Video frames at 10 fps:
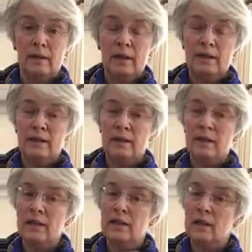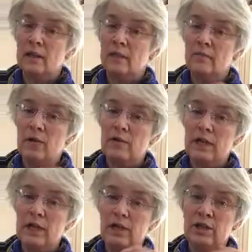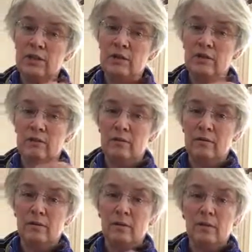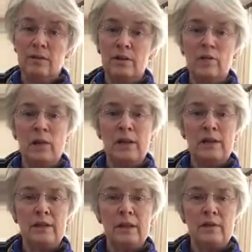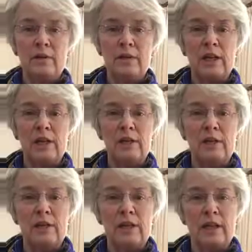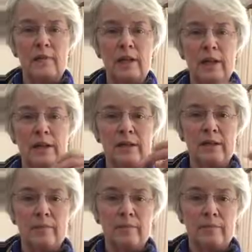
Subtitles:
is that there's a rotation. So where does that rotation take place?